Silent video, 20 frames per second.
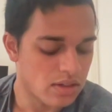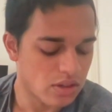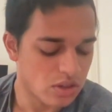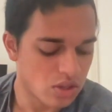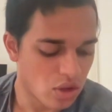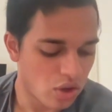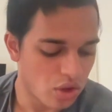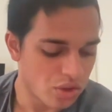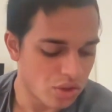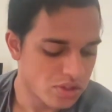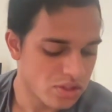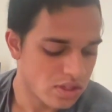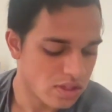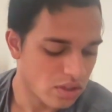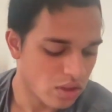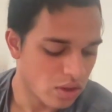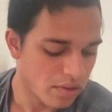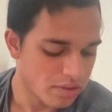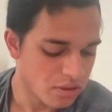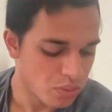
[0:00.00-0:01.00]
cost
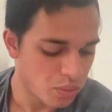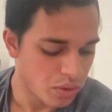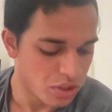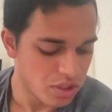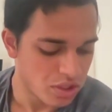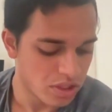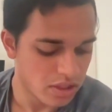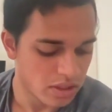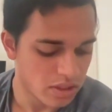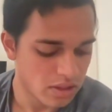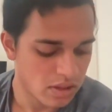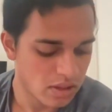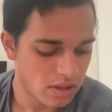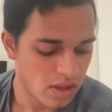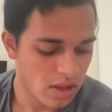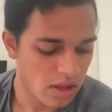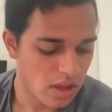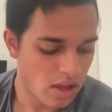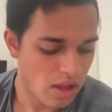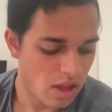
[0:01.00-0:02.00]
of switching,
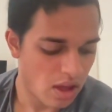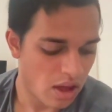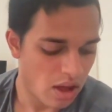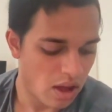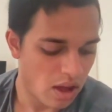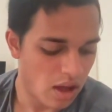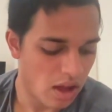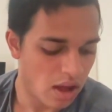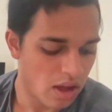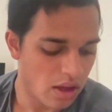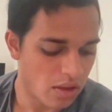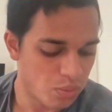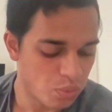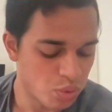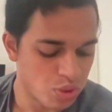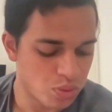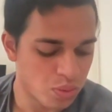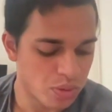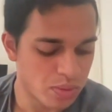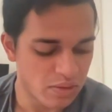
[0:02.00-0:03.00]
which
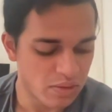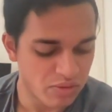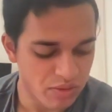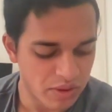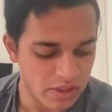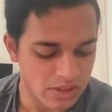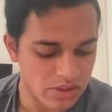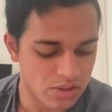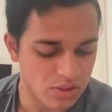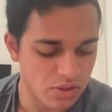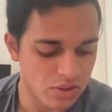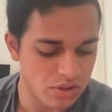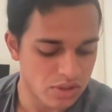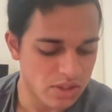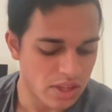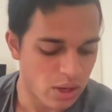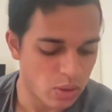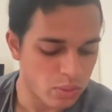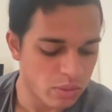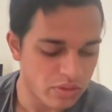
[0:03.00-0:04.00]
would be the fixed cost. So that
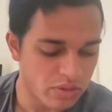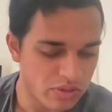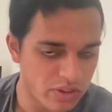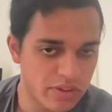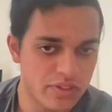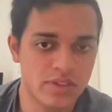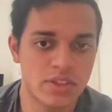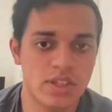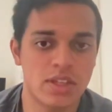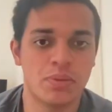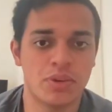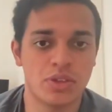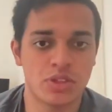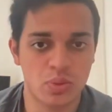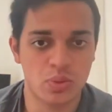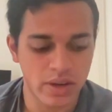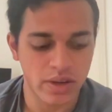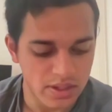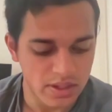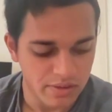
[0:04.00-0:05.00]
would be 50 plus
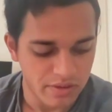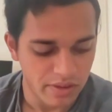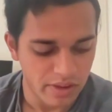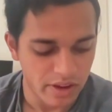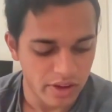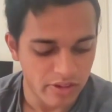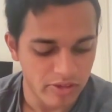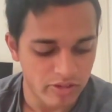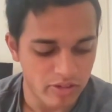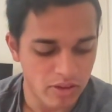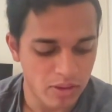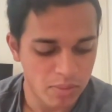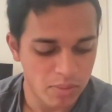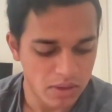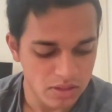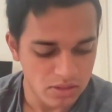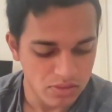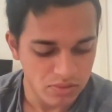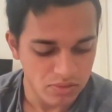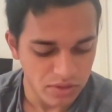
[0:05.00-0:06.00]
25 plus
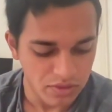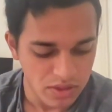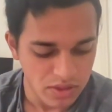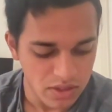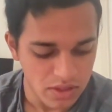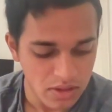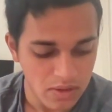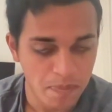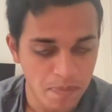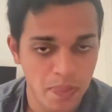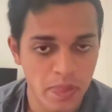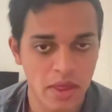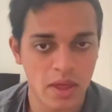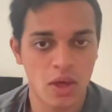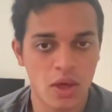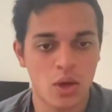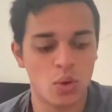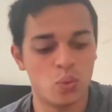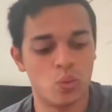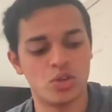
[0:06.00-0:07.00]
50,
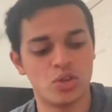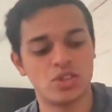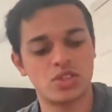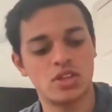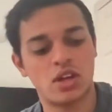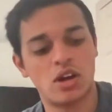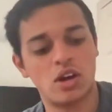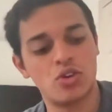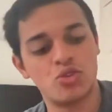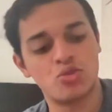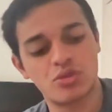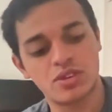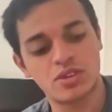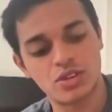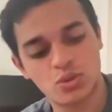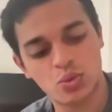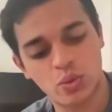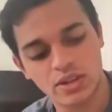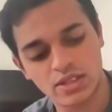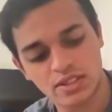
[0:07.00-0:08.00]
which is
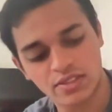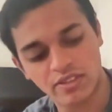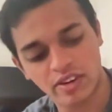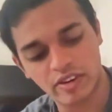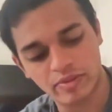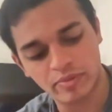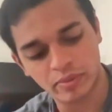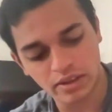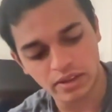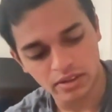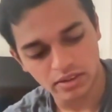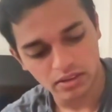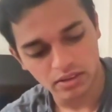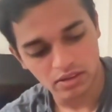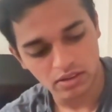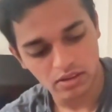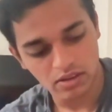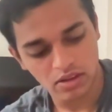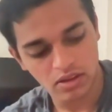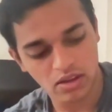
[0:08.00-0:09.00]
125 million.
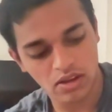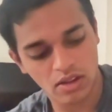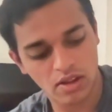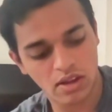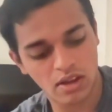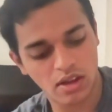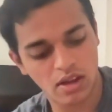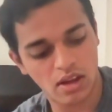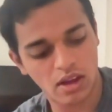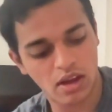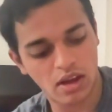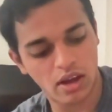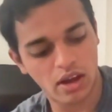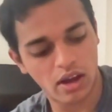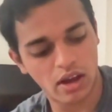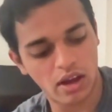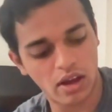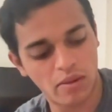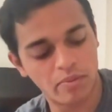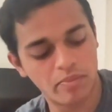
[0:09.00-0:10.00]

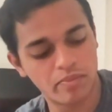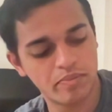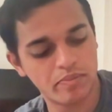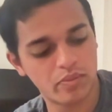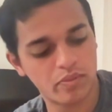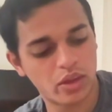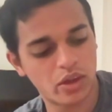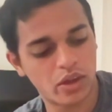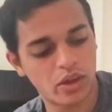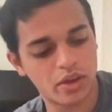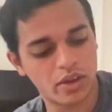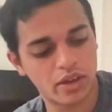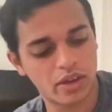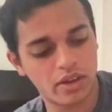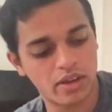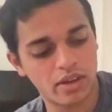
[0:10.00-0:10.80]
Okay.